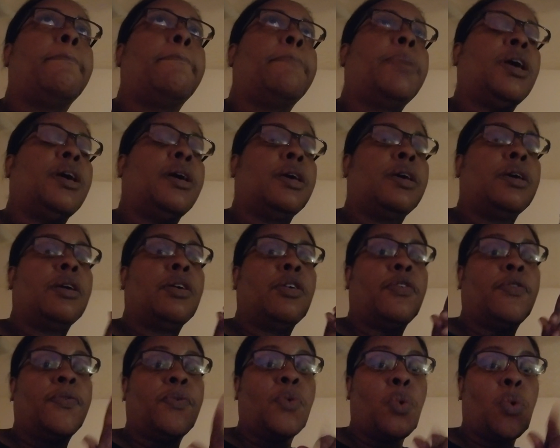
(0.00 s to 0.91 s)
But
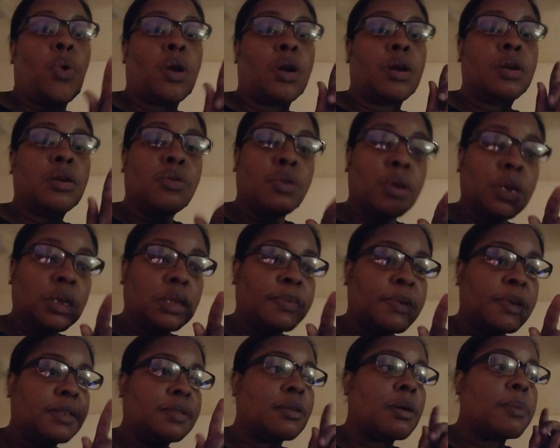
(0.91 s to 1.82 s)
for
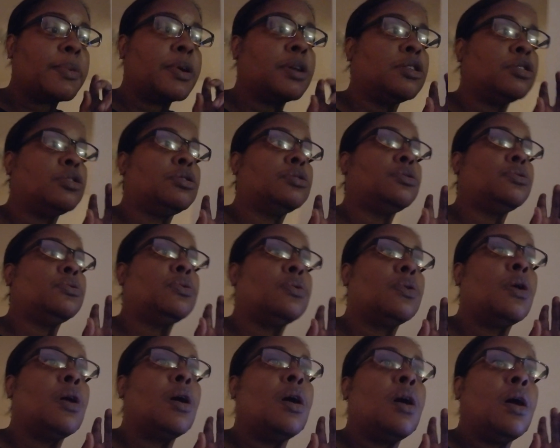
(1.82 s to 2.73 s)
Christmas, I'm going to
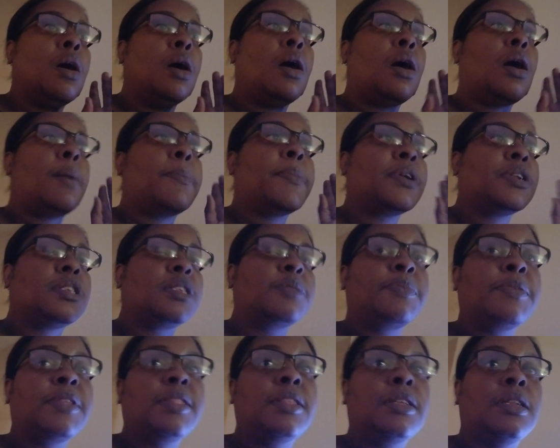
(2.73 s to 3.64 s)
do I'm going to
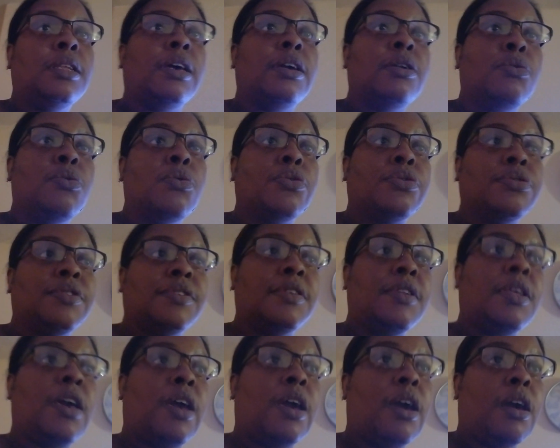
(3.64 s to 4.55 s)
split the leg quarters
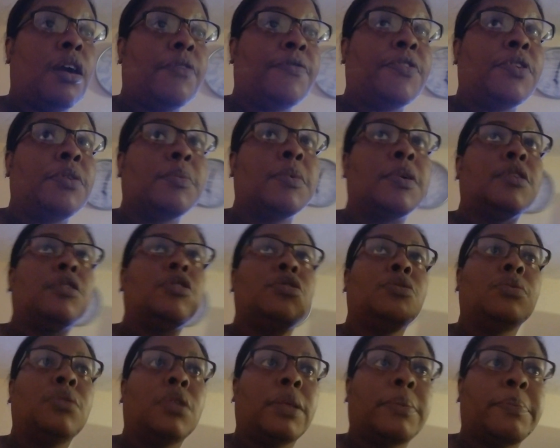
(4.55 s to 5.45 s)
in half and I'm going to
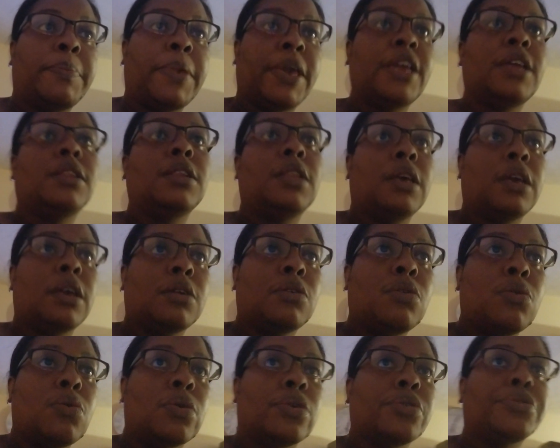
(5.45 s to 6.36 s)
do baked leg
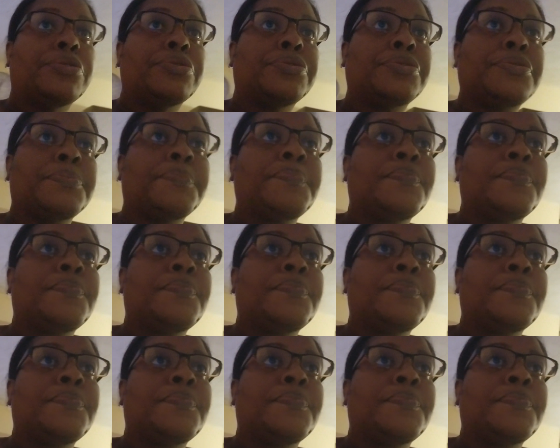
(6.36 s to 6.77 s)
quarters.